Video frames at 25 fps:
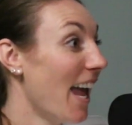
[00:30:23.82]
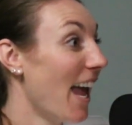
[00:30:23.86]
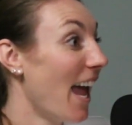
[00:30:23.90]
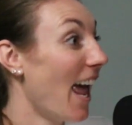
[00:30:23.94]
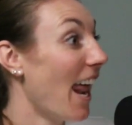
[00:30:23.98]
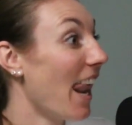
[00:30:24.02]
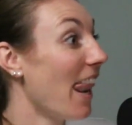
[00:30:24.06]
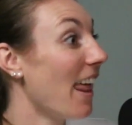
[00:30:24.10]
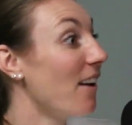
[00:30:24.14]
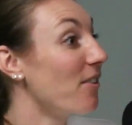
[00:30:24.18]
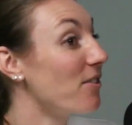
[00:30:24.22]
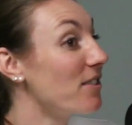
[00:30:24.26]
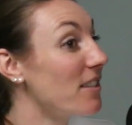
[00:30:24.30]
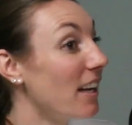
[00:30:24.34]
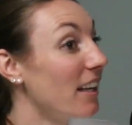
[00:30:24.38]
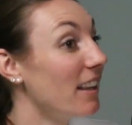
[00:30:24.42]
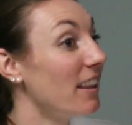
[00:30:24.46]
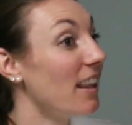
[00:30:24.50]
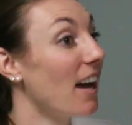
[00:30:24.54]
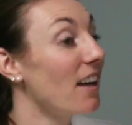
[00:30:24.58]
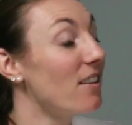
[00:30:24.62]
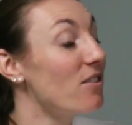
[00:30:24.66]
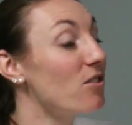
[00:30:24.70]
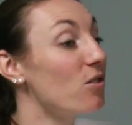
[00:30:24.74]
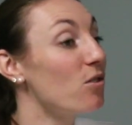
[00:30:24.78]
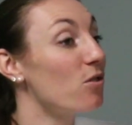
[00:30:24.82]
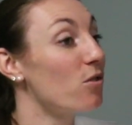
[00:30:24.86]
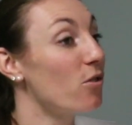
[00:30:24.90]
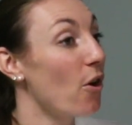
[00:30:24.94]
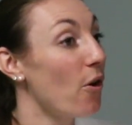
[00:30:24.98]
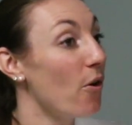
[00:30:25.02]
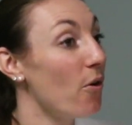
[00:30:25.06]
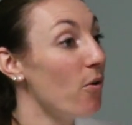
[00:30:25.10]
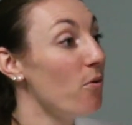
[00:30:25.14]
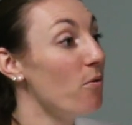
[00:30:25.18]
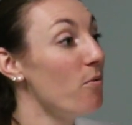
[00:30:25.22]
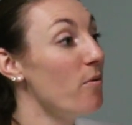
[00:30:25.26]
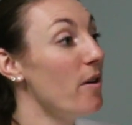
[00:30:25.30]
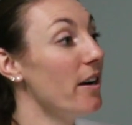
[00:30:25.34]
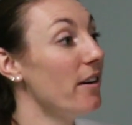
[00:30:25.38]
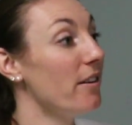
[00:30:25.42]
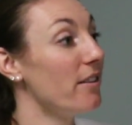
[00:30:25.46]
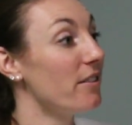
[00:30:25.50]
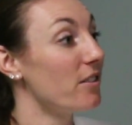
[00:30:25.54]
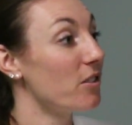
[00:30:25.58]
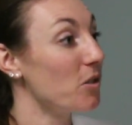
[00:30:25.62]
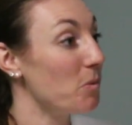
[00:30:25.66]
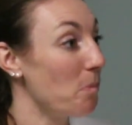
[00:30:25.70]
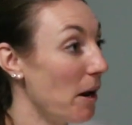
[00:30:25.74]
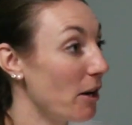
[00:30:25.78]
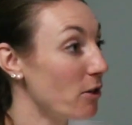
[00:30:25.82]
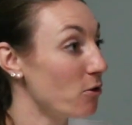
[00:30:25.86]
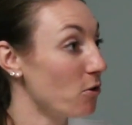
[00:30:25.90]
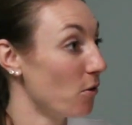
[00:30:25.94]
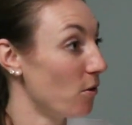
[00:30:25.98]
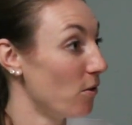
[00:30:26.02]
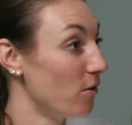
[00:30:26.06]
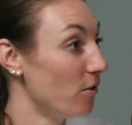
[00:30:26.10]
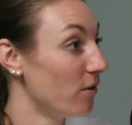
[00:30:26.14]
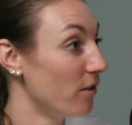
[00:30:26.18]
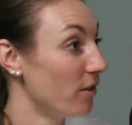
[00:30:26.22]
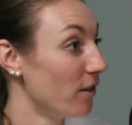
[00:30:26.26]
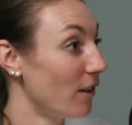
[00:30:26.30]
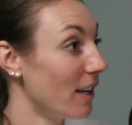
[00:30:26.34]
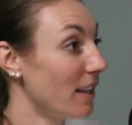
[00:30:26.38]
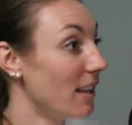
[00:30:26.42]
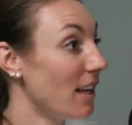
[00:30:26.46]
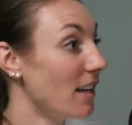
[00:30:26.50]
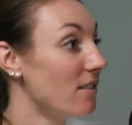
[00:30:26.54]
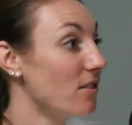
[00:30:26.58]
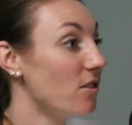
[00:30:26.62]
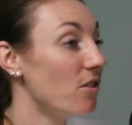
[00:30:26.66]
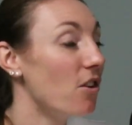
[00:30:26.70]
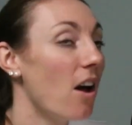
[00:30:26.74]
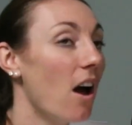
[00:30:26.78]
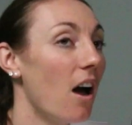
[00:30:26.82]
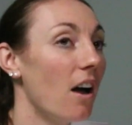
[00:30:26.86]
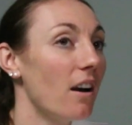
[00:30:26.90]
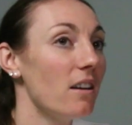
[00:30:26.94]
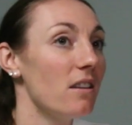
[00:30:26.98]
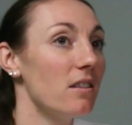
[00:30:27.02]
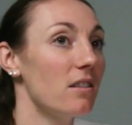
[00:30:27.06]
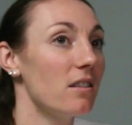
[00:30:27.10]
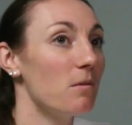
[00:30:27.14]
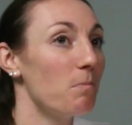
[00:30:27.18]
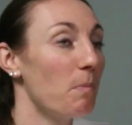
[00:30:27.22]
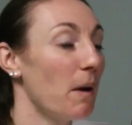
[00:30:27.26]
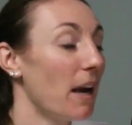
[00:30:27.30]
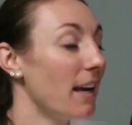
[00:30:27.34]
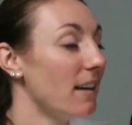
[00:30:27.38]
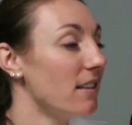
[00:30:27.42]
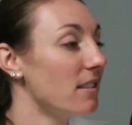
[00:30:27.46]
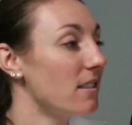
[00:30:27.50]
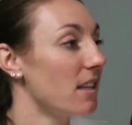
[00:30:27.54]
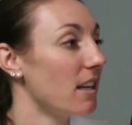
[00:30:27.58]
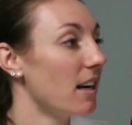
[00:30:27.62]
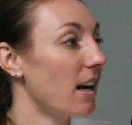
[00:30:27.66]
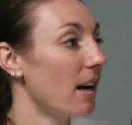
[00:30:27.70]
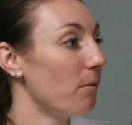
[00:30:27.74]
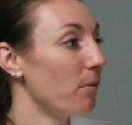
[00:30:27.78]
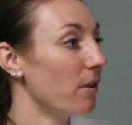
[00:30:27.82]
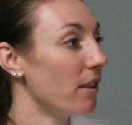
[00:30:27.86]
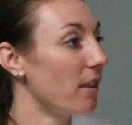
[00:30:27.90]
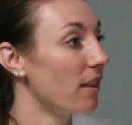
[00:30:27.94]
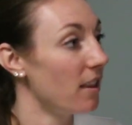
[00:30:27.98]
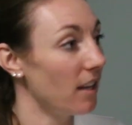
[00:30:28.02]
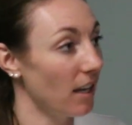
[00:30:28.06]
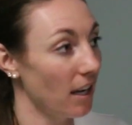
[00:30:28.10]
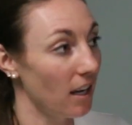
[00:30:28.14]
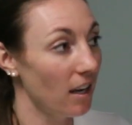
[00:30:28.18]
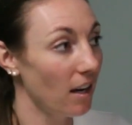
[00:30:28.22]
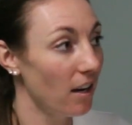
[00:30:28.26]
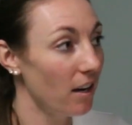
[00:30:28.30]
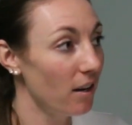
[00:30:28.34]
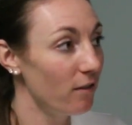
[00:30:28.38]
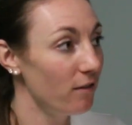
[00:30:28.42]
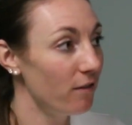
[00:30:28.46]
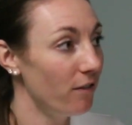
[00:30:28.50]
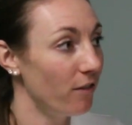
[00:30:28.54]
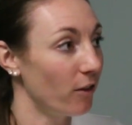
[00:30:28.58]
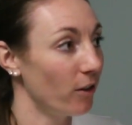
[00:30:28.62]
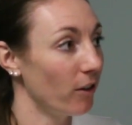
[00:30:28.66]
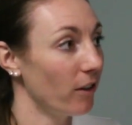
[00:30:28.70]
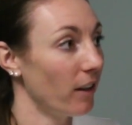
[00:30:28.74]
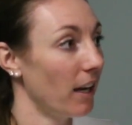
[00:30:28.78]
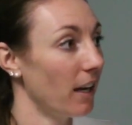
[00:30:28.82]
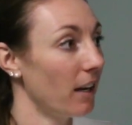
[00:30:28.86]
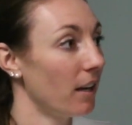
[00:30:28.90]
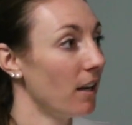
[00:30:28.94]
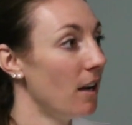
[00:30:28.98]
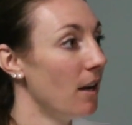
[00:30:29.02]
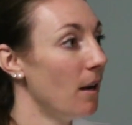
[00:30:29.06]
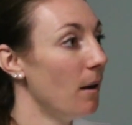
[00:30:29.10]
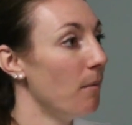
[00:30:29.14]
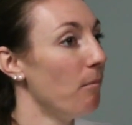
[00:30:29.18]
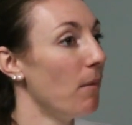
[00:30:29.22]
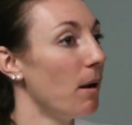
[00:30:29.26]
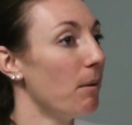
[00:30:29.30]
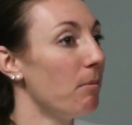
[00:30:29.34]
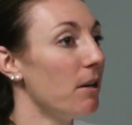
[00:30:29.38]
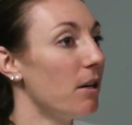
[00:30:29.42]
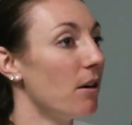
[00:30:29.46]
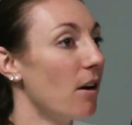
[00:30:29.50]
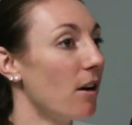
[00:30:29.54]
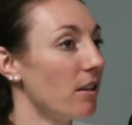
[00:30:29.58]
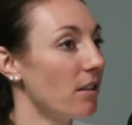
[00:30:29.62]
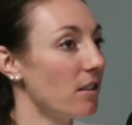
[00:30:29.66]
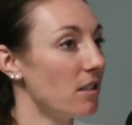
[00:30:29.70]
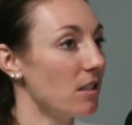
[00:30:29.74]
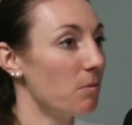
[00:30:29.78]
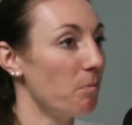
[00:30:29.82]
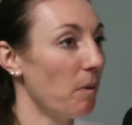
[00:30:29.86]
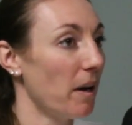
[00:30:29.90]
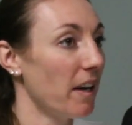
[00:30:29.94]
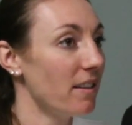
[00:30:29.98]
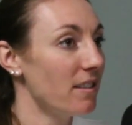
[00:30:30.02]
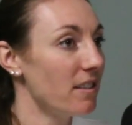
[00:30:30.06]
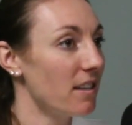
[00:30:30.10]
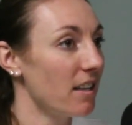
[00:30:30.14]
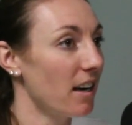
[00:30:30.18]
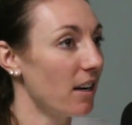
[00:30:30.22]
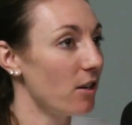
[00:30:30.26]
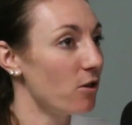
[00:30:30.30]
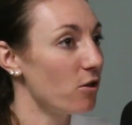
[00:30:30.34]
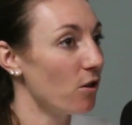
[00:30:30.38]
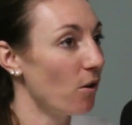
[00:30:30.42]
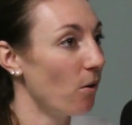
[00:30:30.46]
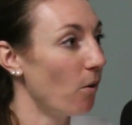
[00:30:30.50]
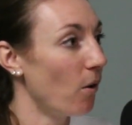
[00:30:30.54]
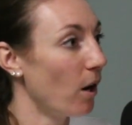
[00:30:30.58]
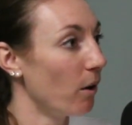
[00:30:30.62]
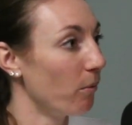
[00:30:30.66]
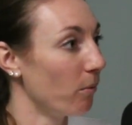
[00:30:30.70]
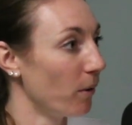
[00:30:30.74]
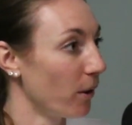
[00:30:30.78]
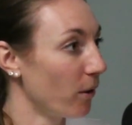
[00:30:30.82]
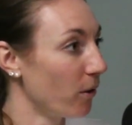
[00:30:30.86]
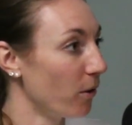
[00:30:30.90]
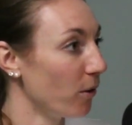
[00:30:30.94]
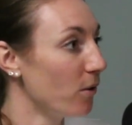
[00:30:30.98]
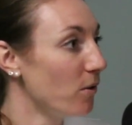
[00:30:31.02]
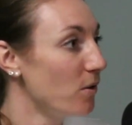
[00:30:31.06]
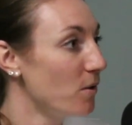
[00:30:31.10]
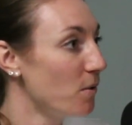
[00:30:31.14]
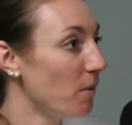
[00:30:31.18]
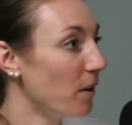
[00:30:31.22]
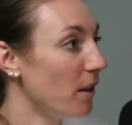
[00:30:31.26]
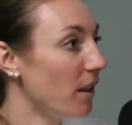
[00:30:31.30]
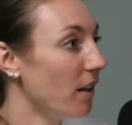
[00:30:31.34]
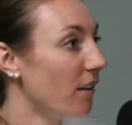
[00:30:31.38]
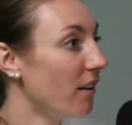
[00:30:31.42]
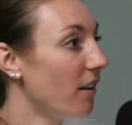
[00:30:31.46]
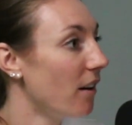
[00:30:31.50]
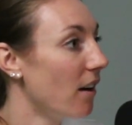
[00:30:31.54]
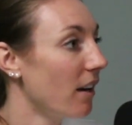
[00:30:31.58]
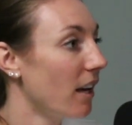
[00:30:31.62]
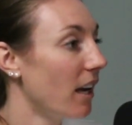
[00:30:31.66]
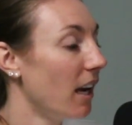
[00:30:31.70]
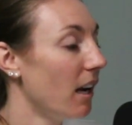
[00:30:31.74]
And I was like, that's so special. Like, that's not a space that I would think of, or like maybe not a space that I show our recruits when they're on